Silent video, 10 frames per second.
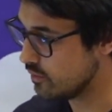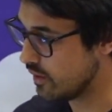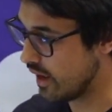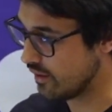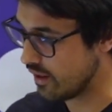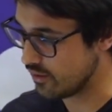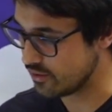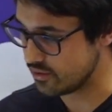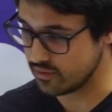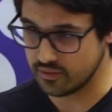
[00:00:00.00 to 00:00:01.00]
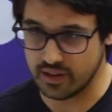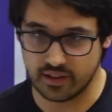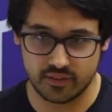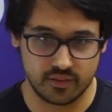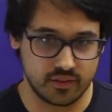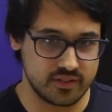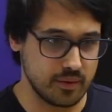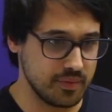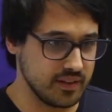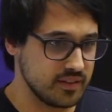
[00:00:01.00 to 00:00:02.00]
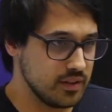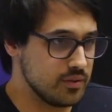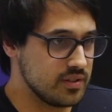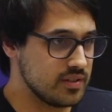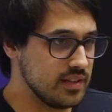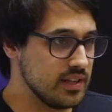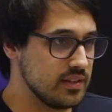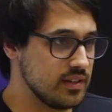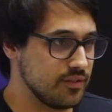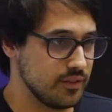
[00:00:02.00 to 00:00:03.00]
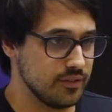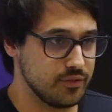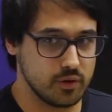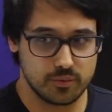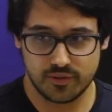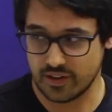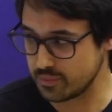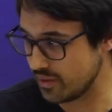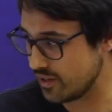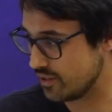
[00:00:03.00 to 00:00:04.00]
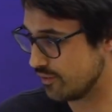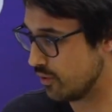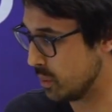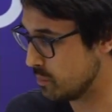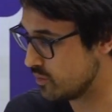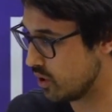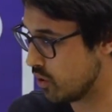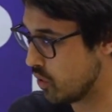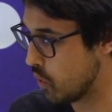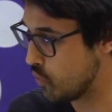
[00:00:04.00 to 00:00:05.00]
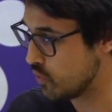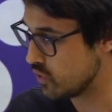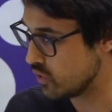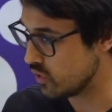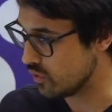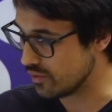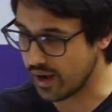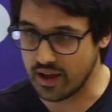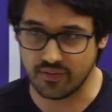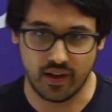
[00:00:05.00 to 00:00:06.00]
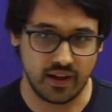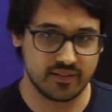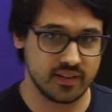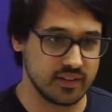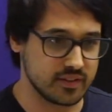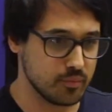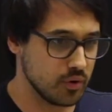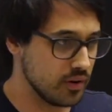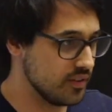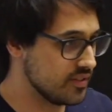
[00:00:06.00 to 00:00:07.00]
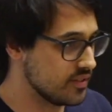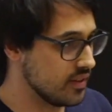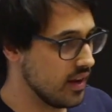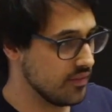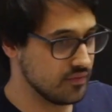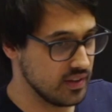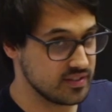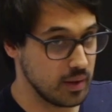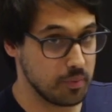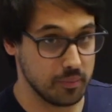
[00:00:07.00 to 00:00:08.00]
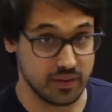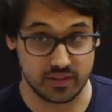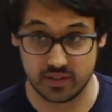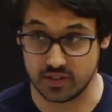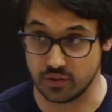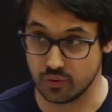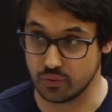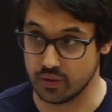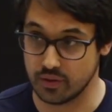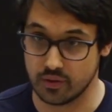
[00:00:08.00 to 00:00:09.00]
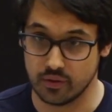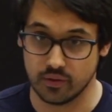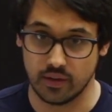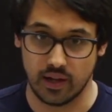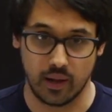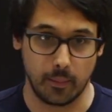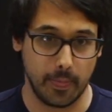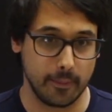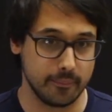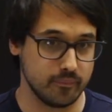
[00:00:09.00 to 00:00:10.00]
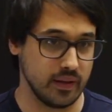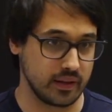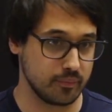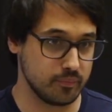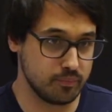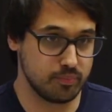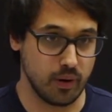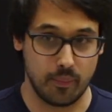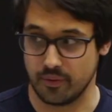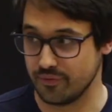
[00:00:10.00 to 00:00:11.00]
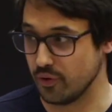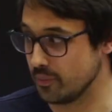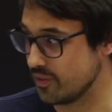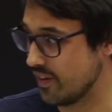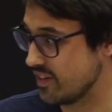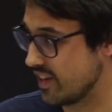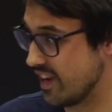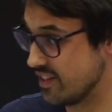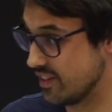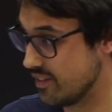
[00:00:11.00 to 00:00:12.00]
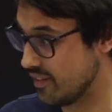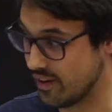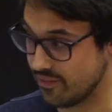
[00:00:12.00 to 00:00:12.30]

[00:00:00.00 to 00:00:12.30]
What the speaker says: there's some things that you just need different forms of explanation for. So I see this more as a supplement to like proper forms of education.